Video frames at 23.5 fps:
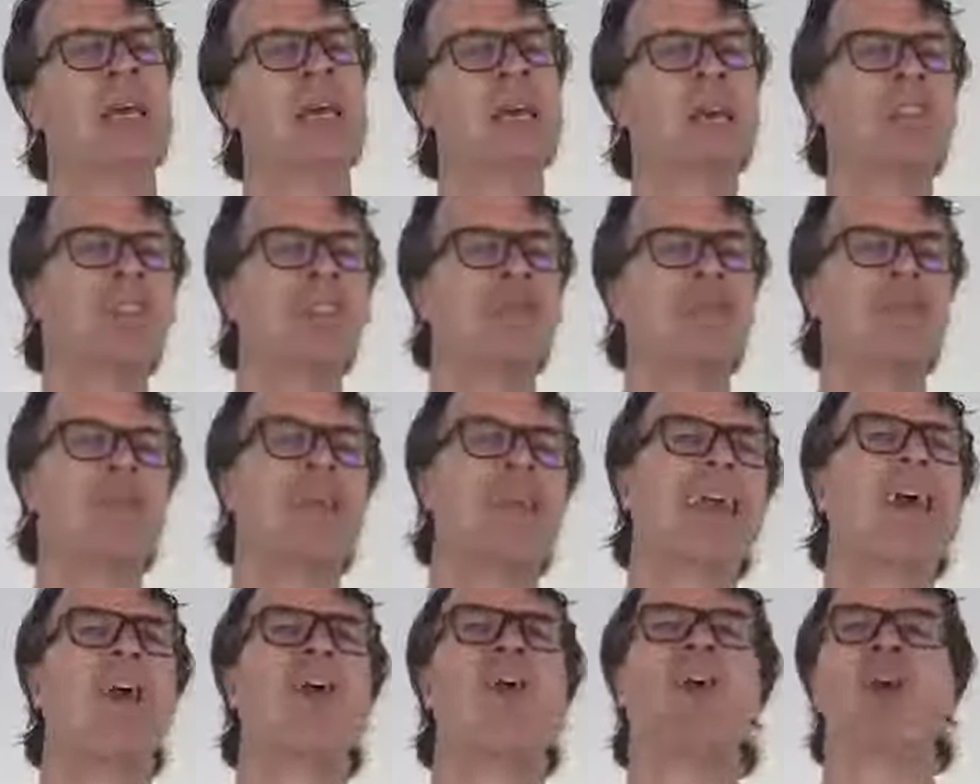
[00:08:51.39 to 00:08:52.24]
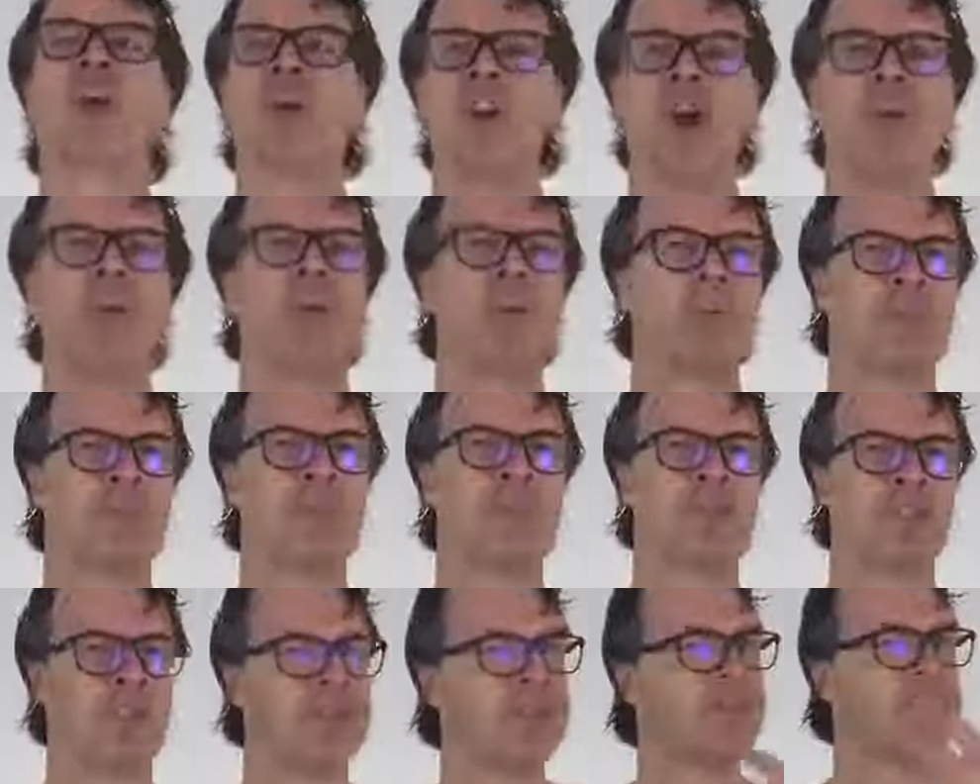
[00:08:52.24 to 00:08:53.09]
This is a very ergonomic
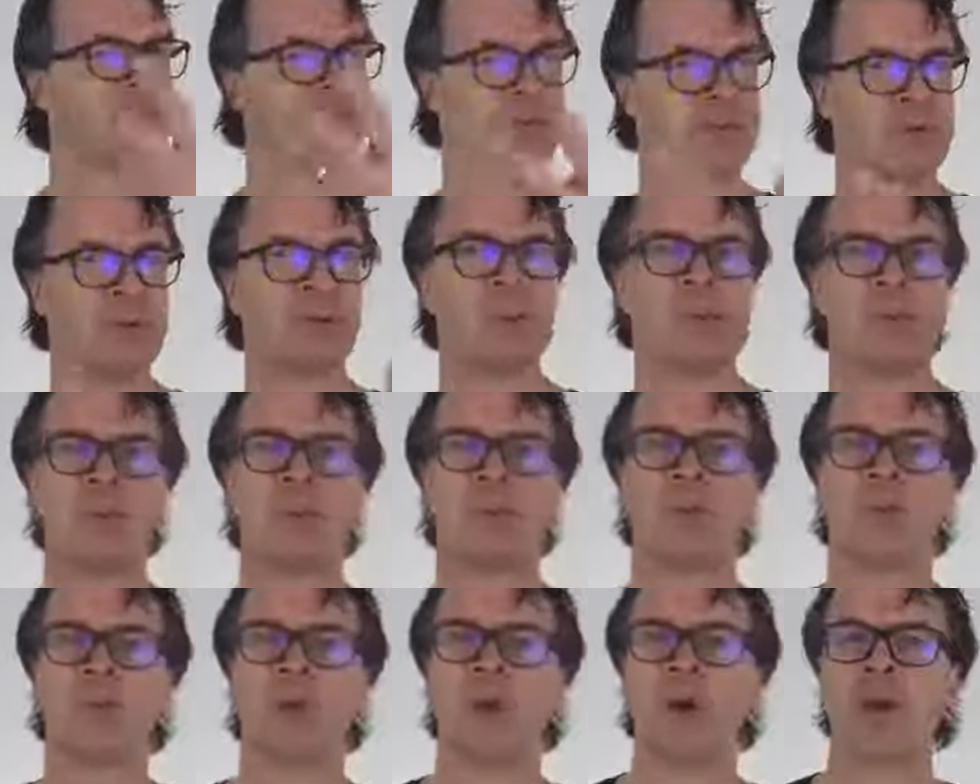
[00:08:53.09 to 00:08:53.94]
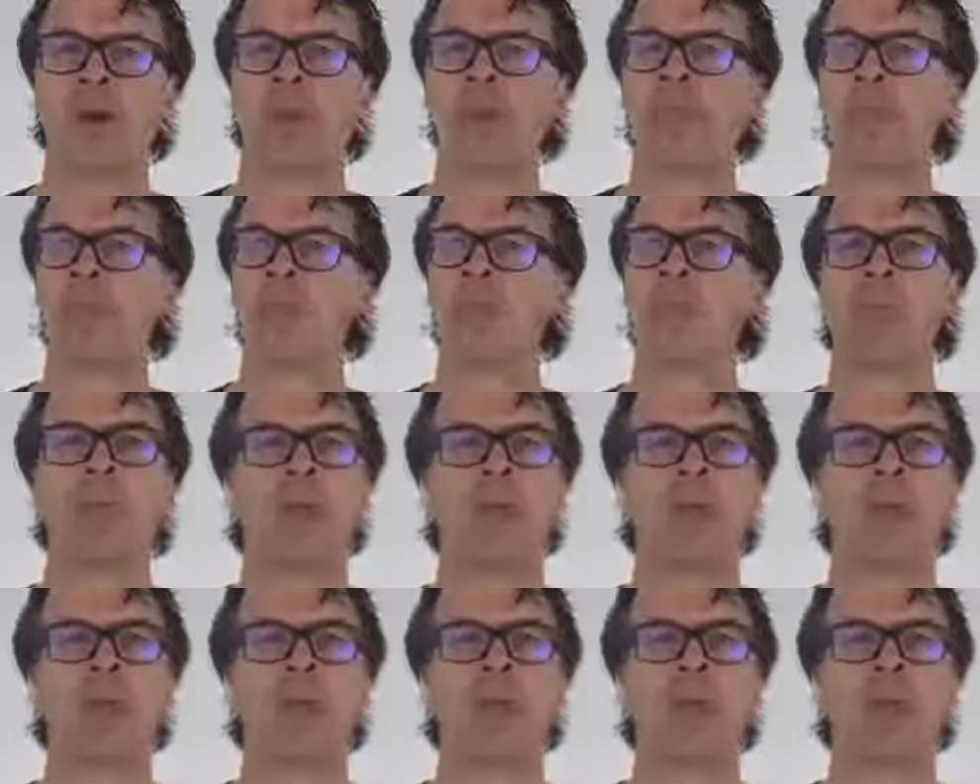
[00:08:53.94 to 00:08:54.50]
position for you to work in.